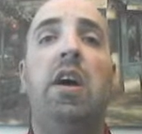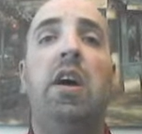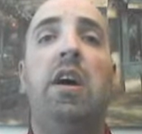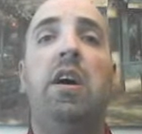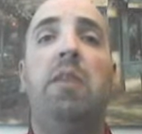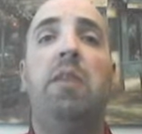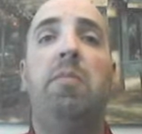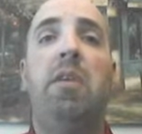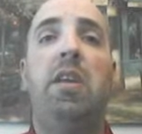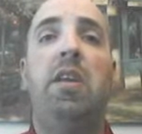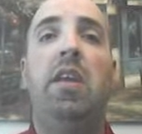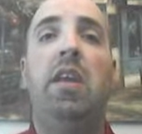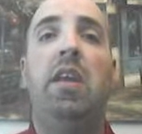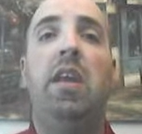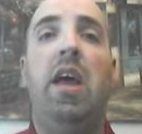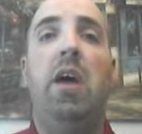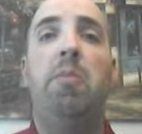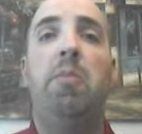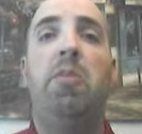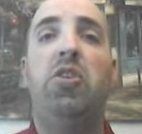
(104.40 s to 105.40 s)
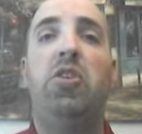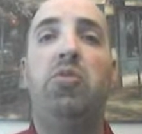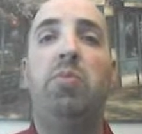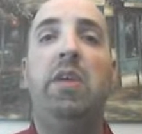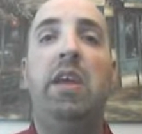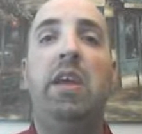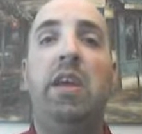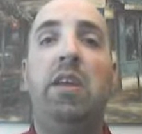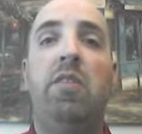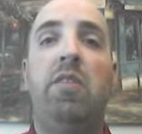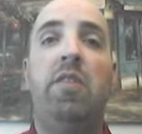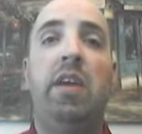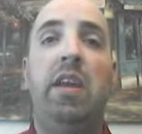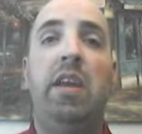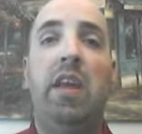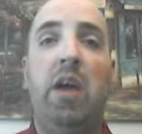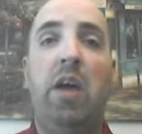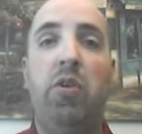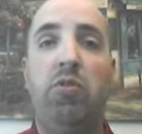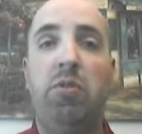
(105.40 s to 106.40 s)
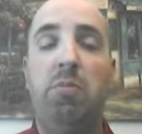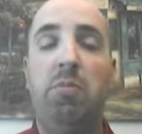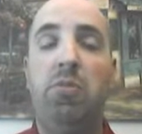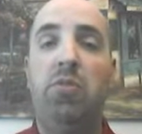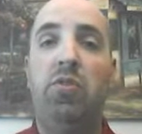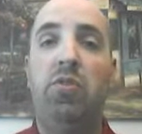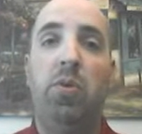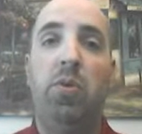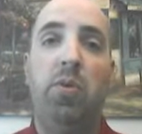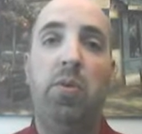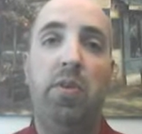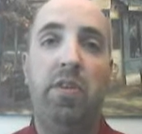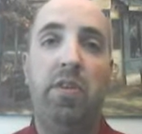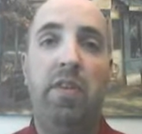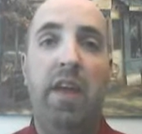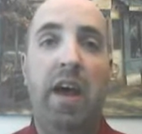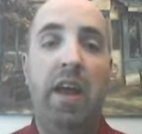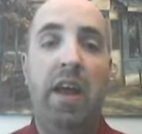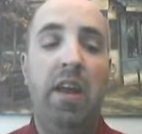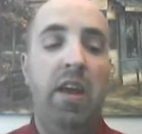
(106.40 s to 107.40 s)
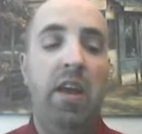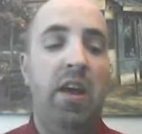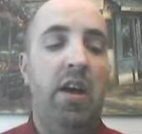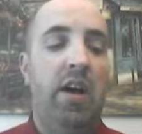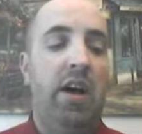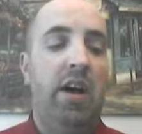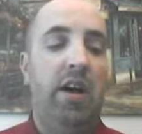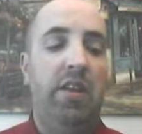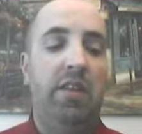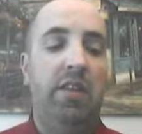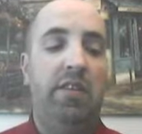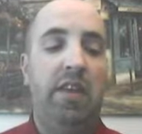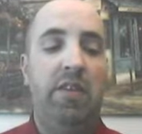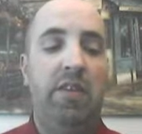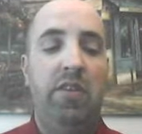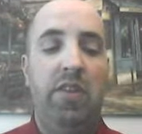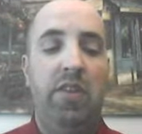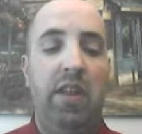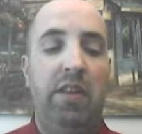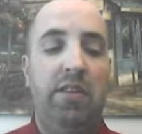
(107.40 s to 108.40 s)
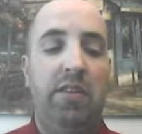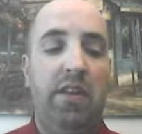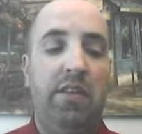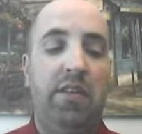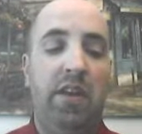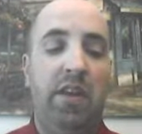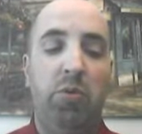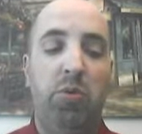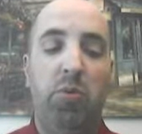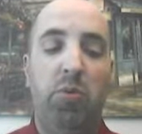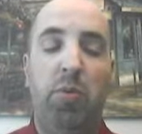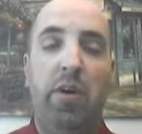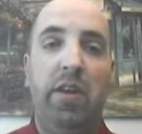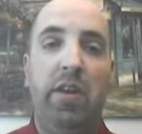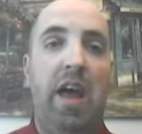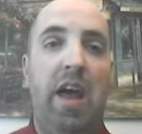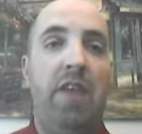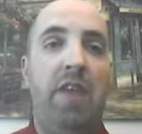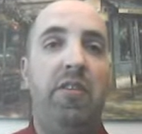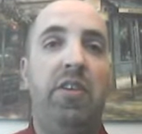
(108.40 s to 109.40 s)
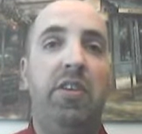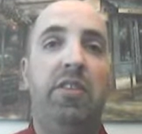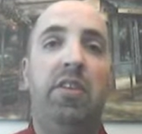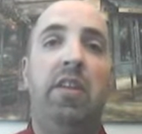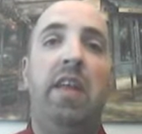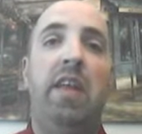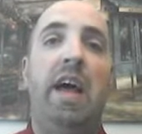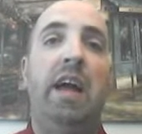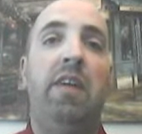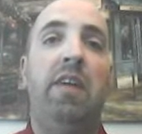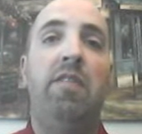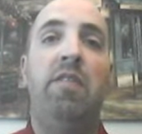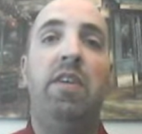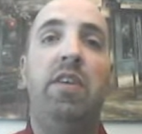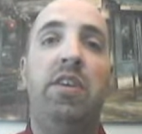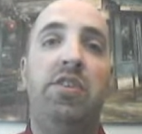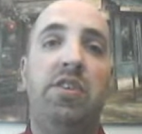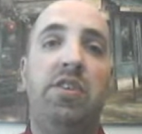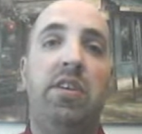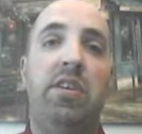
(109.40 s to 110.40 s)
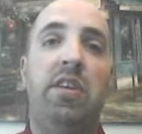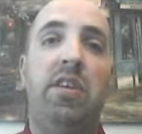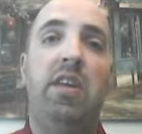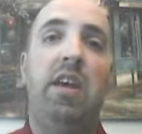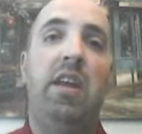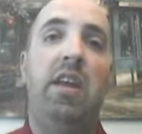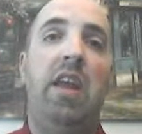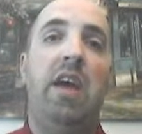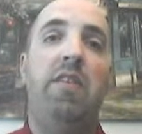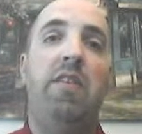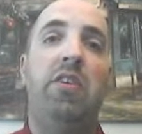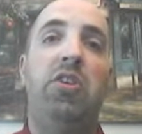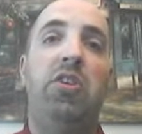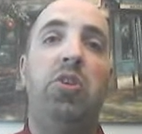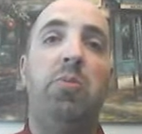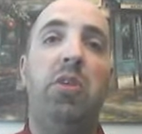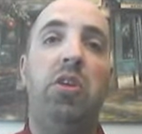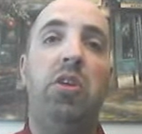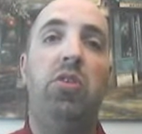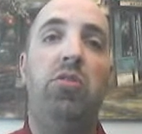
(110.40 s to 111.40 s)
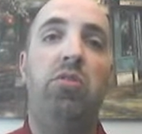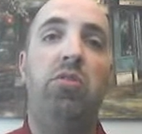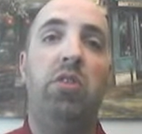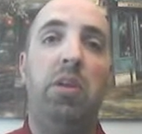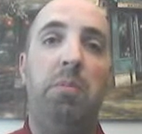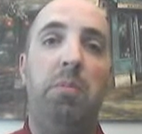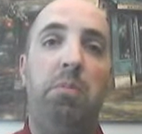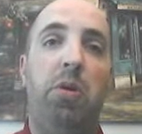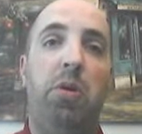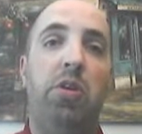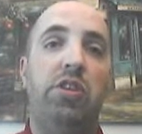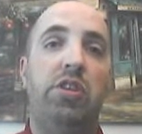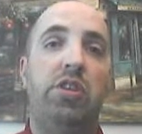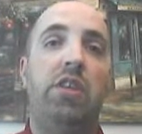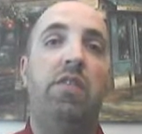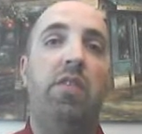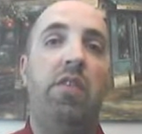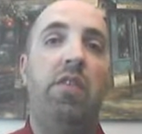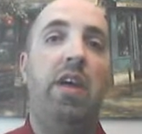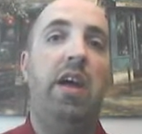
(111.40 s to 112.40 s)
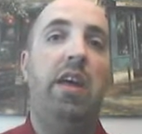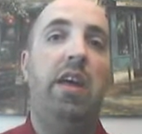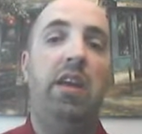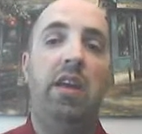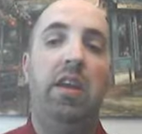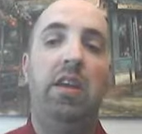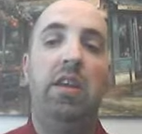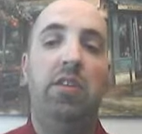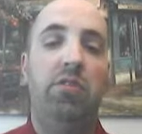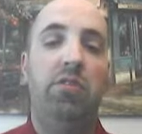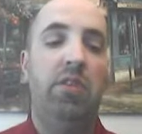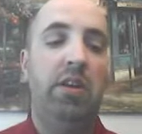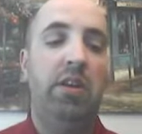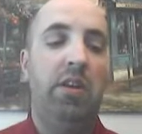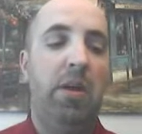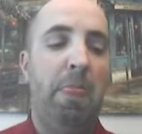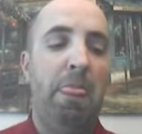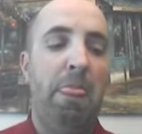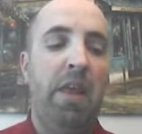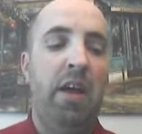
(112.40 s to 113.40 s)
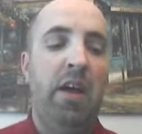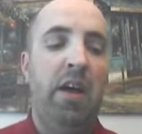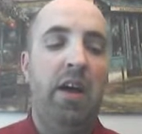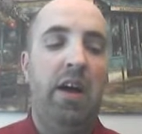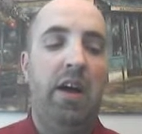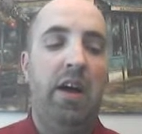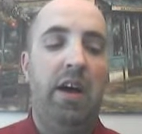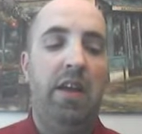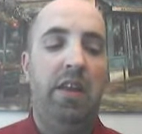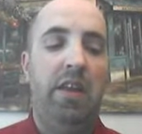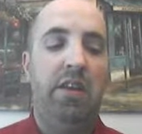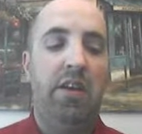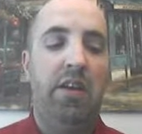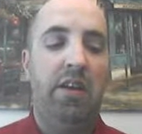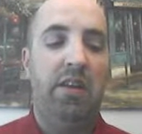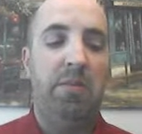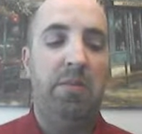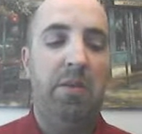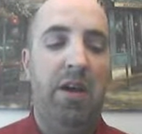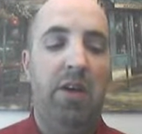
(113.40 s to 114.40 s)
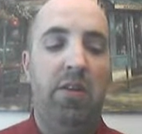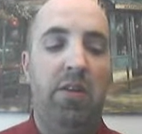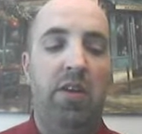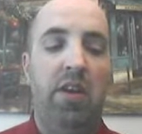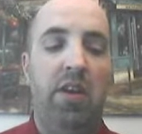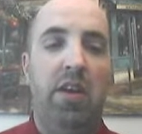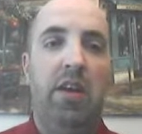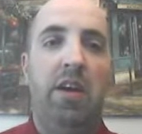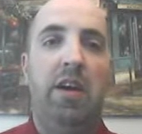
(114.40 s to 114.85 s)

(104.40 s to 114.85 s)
and how much we innovate and how much we move towards that. The 7 things they said were: 1, having just a lack of vision and having nobody who's really pushing for that in a district. They talked about